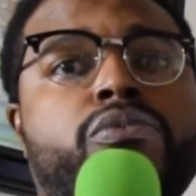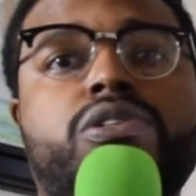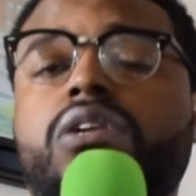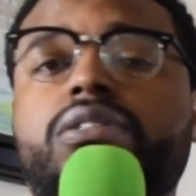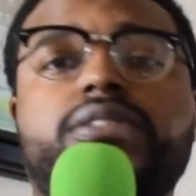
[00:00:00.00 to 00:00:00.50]
We
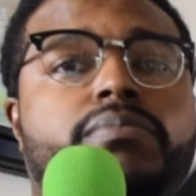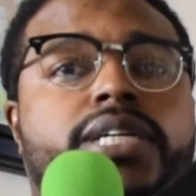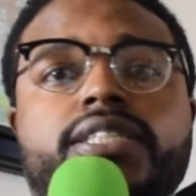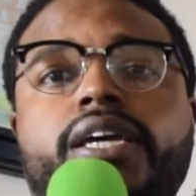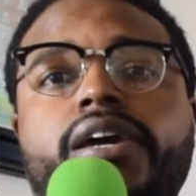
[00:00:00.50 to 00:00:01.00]
talked to some
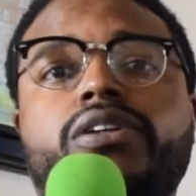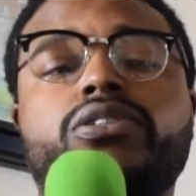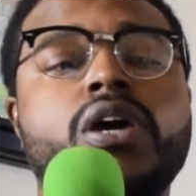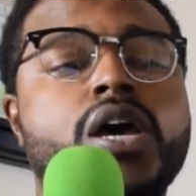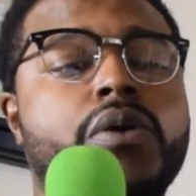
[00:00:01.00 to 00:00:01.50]
educators,
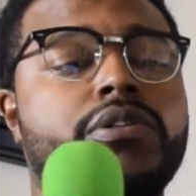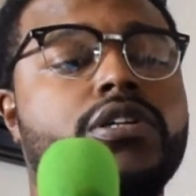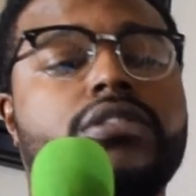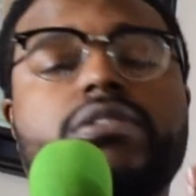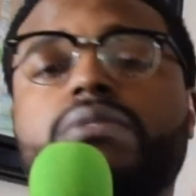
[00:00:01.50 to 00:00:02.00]
we
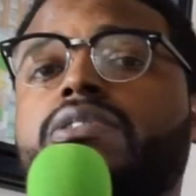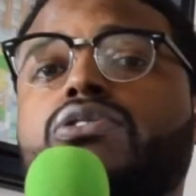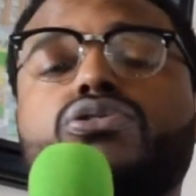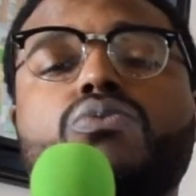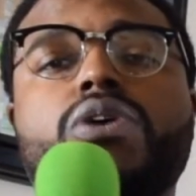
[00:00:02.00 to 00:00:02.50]
talked to some
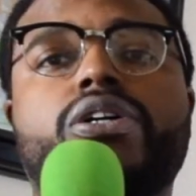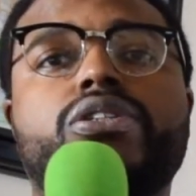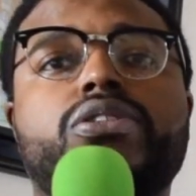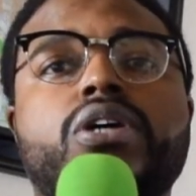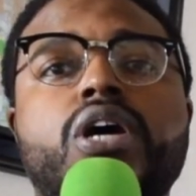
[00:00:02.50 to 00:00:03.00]
social
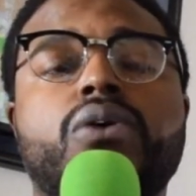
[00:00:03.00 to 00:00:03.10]
workers,